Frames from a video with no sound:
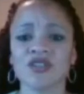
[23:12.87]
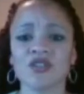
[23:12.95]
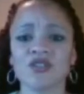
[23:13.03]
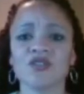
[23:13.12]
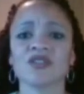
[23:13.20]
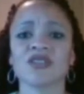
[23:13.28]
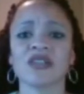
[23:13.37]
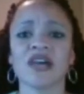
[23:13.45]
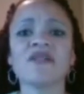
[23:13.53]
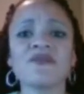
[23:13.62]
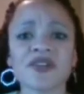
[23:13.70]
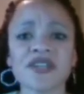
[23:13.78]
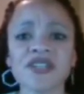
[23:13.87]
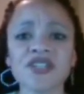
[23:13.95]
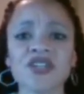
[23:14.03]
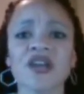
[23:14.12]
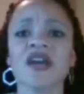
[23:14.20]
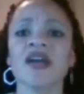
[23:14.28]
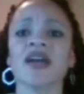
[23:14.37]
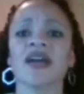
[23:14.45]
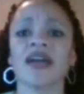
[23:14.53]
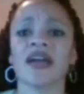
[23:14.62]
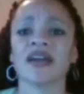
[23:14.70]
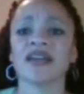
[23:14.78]
to use him as leverage,
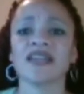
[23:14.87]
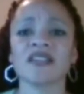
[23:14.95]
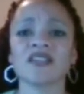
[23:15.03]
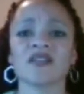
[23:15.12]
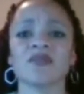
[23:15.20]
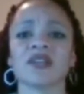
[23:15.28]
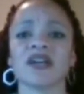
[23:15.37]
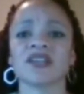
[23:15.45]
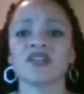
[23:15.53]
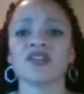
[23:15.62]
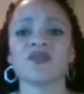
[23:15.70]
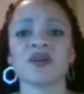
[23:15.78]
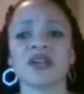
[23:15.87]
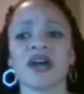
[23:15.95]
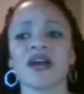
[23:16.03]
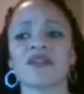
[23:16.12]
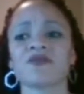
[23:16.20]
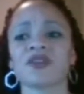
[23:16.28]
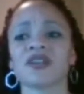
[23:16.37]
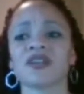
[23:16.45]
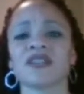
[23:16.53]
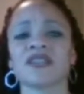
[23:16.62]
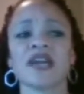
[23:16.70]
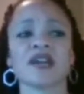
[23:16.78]
and he's going to be like, you know what? I
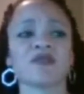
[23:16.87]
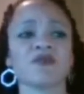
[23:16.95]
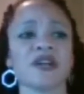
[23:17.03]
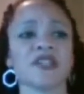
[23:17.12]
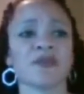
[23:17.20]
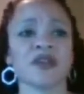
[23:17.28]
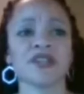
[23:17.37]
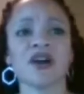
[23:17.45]
freaking sacrificed my